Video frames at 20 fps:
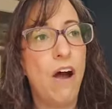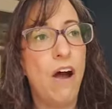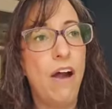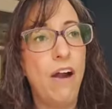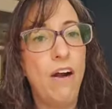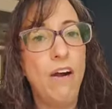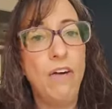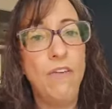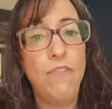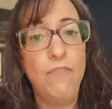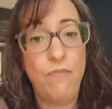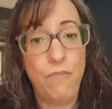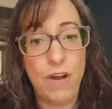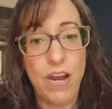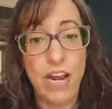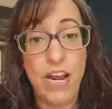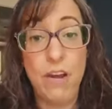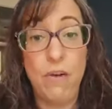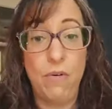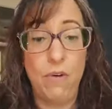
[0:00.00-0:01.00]
our
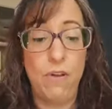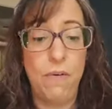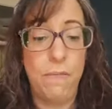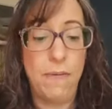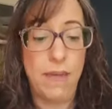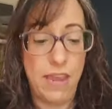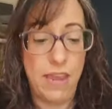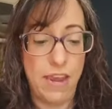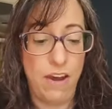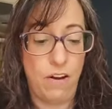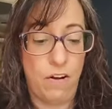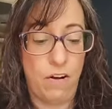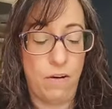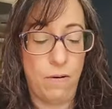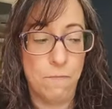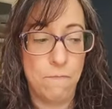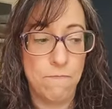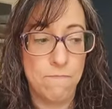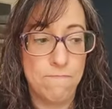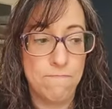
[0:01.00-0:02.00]
free group here,